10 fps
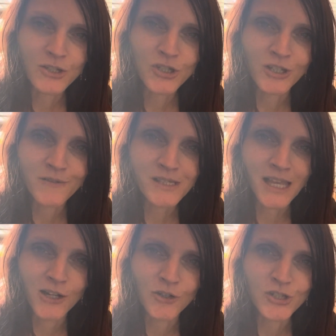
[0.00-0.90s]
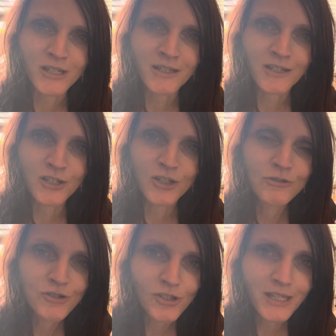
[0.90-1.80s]
It shifts the energy
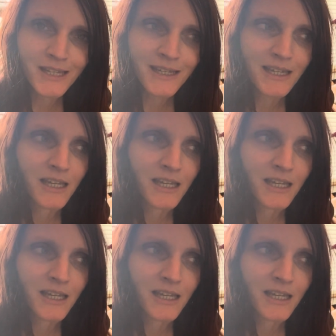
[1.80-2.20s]
hugely.